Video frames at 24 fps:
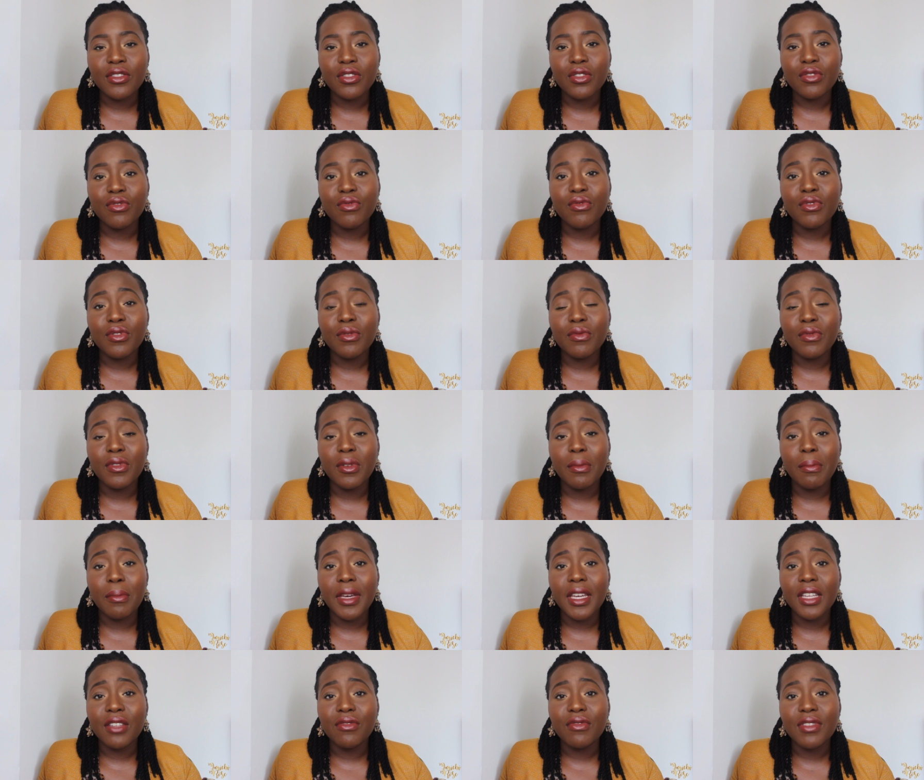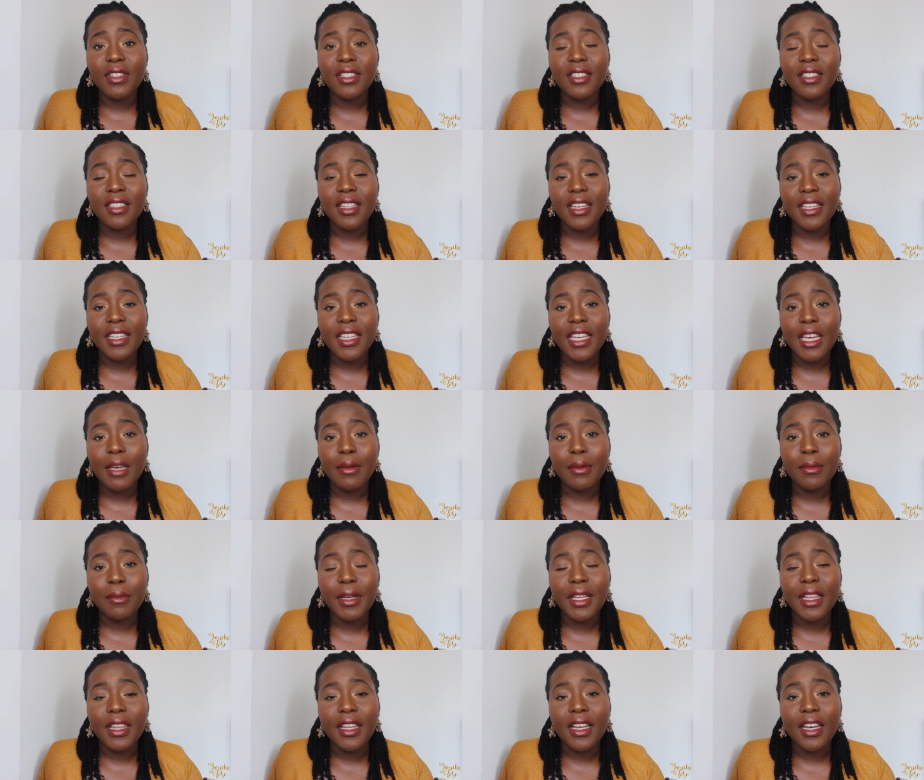So the main reason that he came in
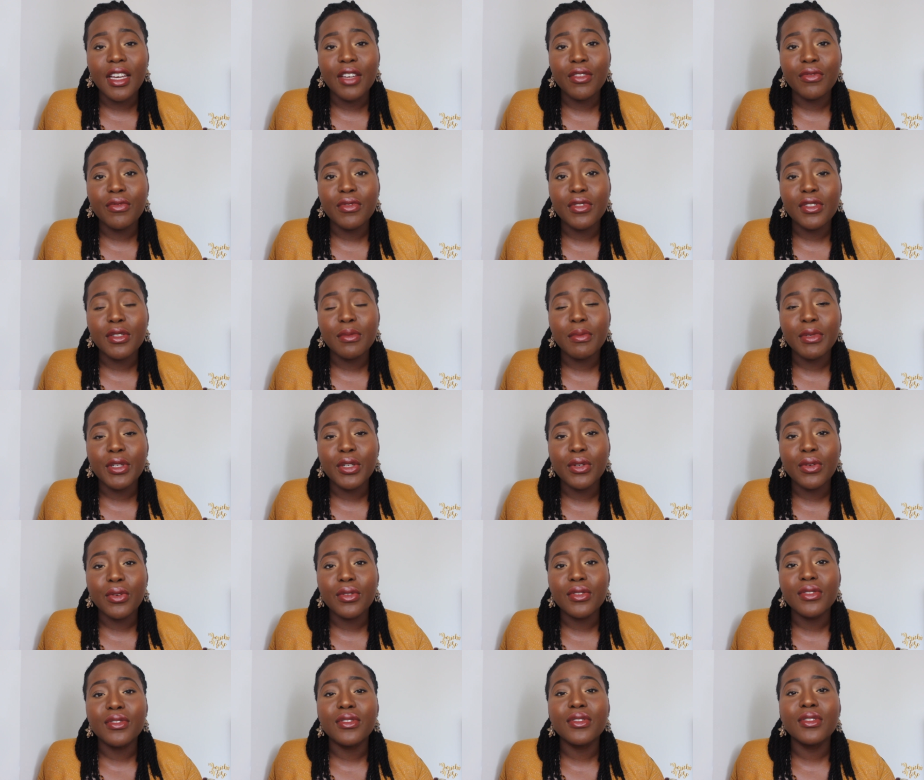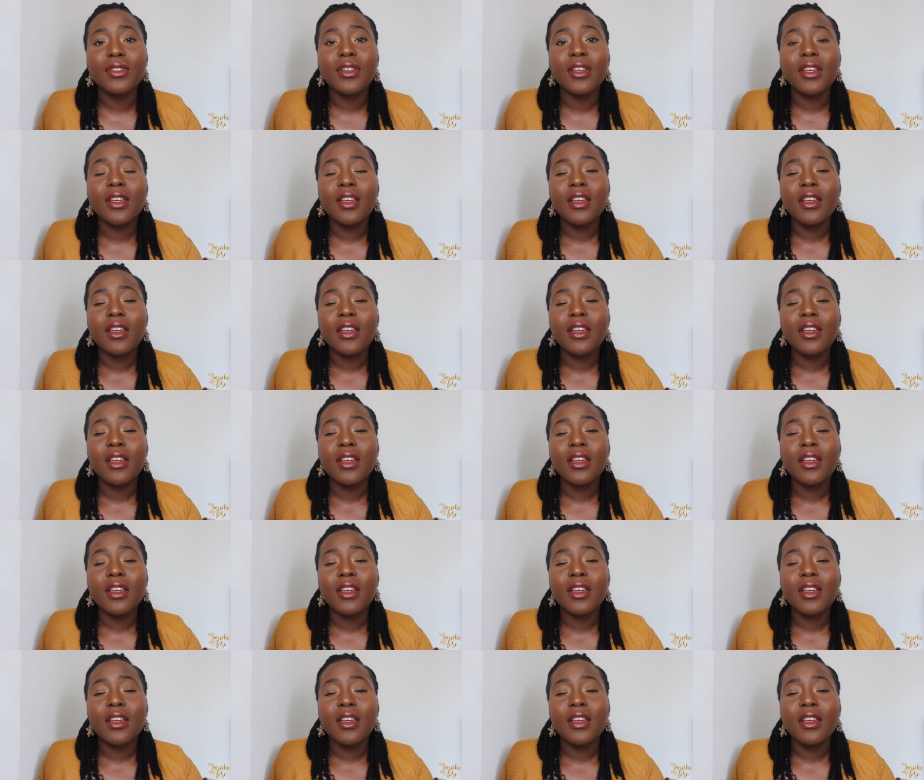my life was because